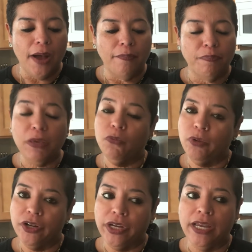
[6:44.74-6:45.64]
be
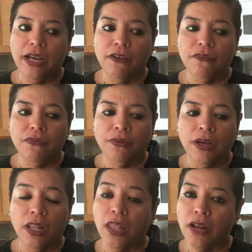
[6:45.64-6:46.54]
wary of
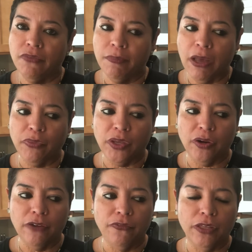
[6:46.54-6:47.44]
a lot of them out there.
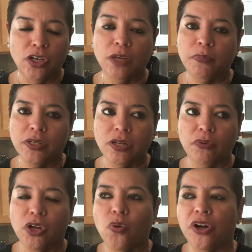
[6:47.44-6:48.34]
If the cookbooks are
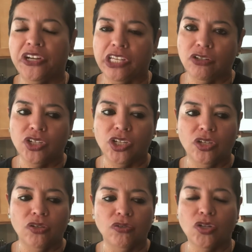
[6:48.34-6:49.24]
requiring you to
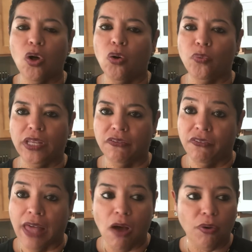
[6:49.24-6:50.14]
use whole wheat
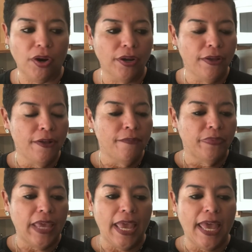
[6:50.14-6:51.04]
flour
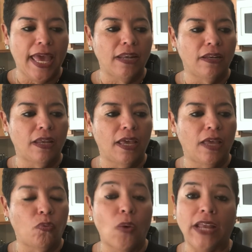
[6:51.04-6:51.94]

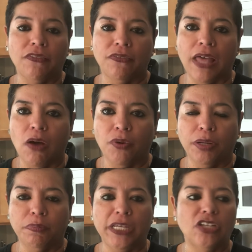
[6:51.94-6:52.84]
and white flour and
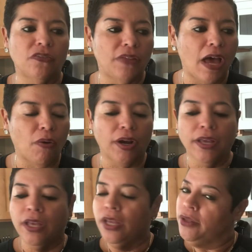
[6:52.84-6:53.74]
bleached flour,
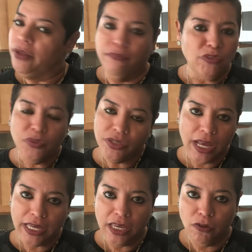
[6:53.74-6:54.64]
those are
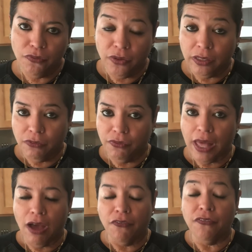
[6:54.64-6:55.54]
not keto-friendly
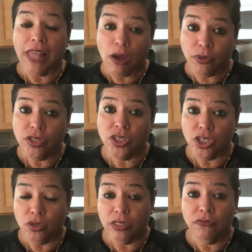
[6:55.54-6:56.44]
flours to
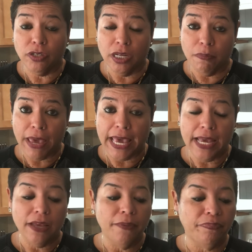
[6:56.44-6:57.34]
use if you're gonna
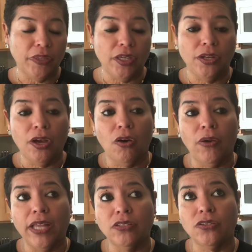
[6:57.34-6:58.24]
bake, you know,
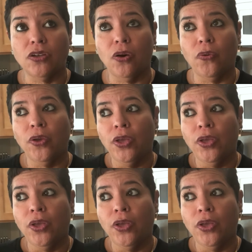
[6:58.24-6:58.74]
and so